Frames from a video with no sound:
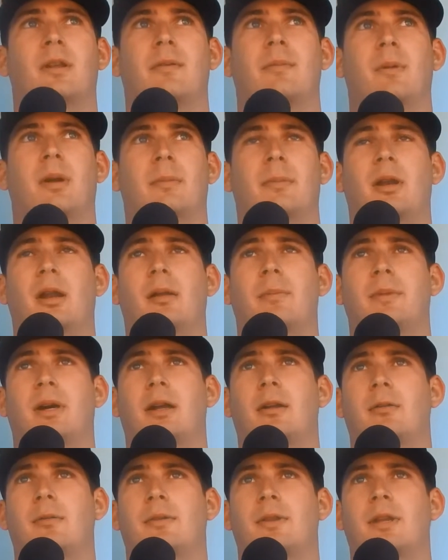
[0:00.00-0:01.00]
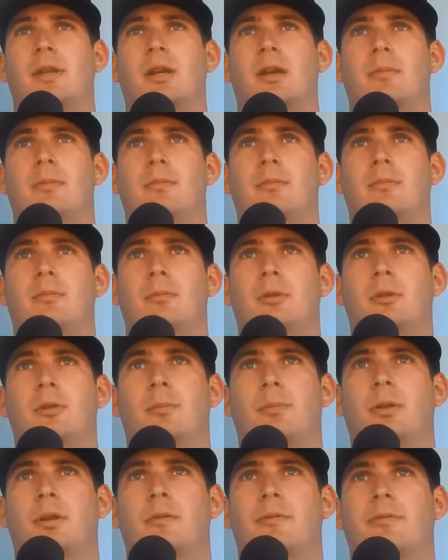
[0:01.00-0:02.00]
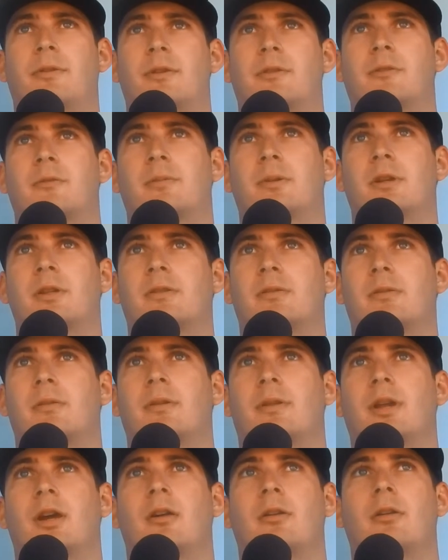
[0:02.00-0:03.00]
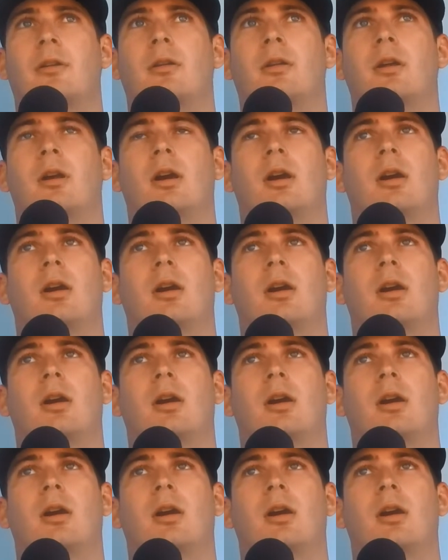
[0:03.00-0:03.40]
I don't think I'm, playing professional baseball without her.